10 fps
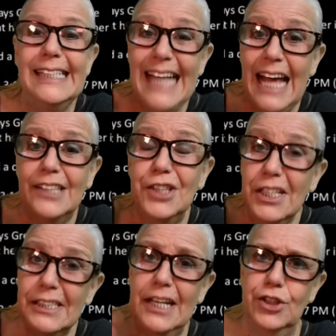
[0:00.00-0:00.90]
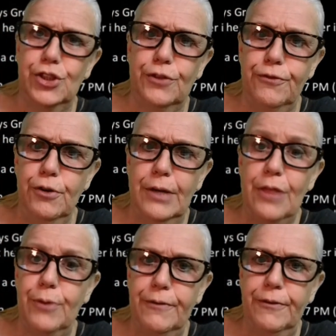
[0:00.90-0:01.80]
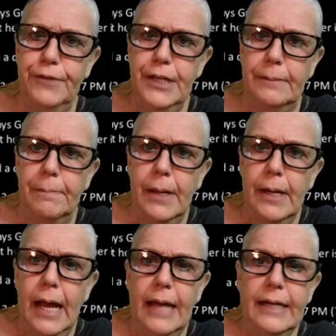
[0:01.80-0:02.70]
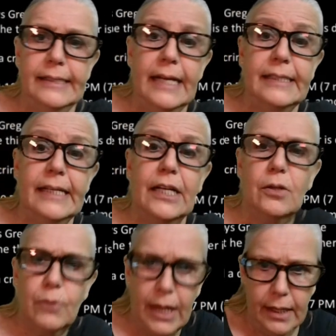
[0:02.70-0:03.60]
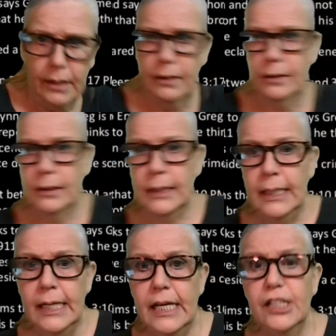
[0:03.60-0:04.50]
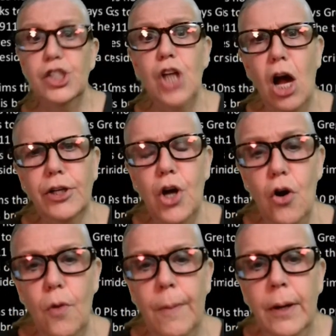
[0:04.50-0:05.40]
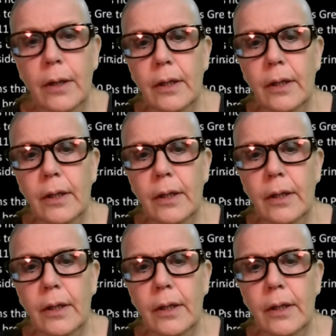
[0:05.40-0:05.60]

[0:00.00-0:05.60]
Zach does answer the phone at 3:15, and he says that Greg is not home.